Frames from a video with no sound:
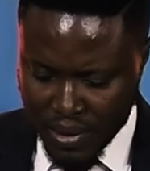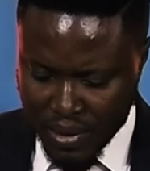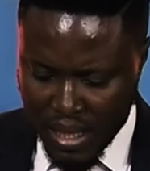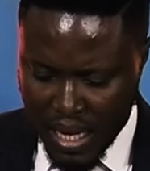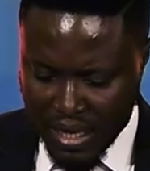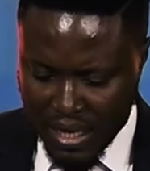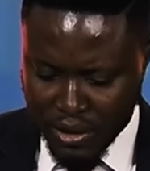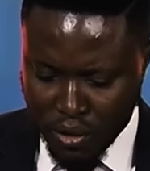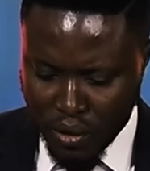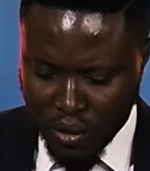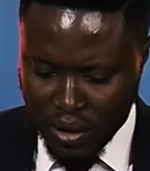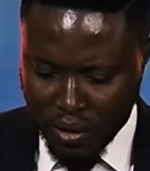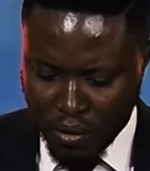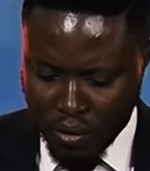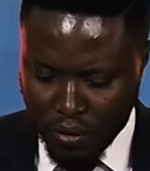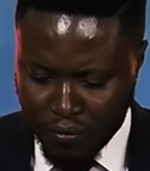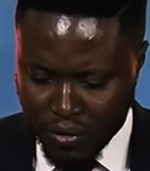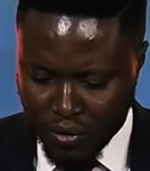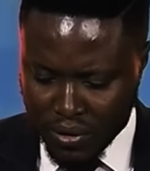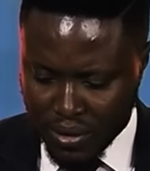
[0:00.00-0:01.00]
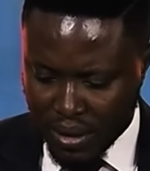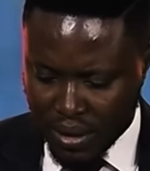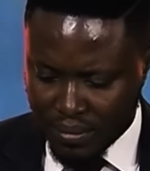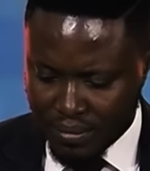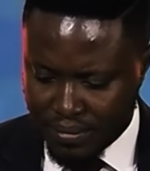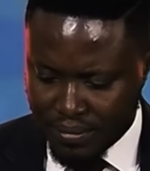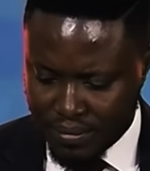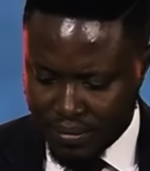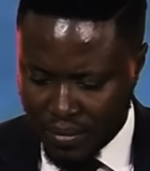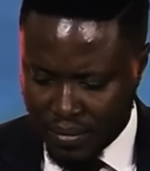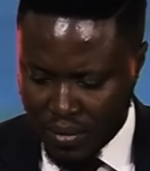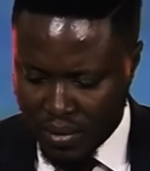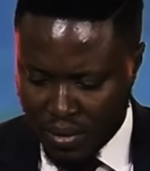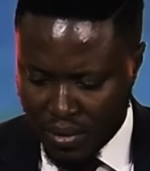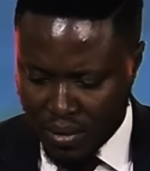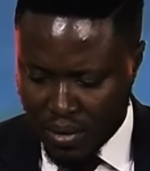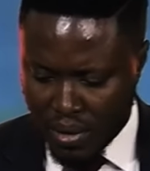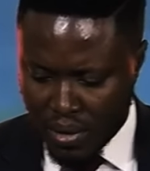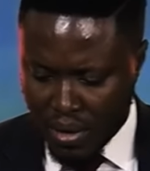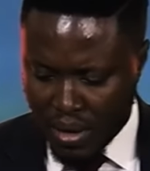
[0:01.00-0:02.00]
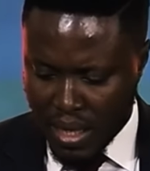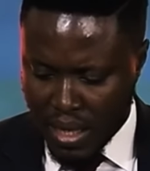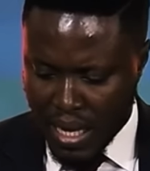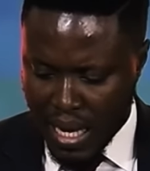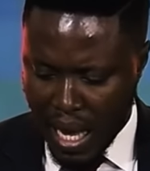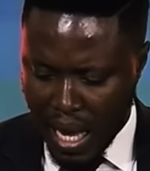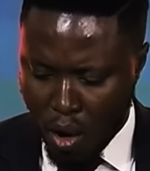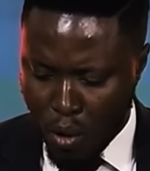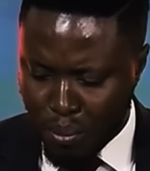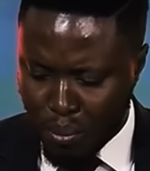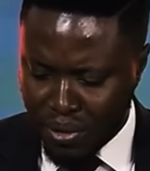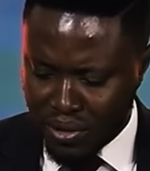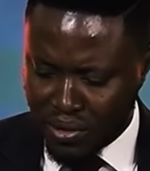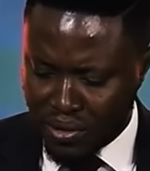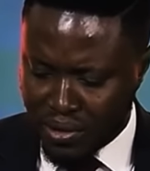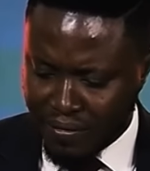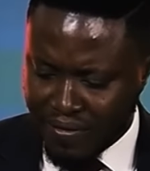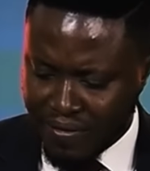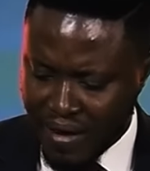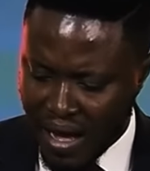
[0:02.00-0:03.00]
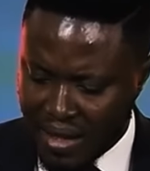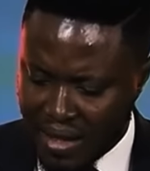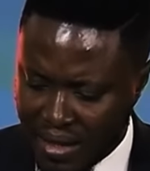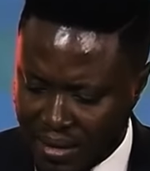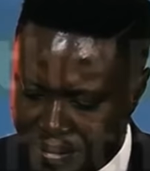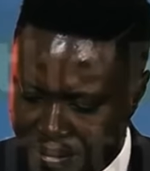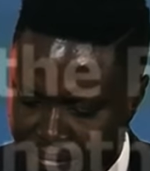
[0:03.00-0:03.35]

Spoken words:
Another comforter. I will pray to the Father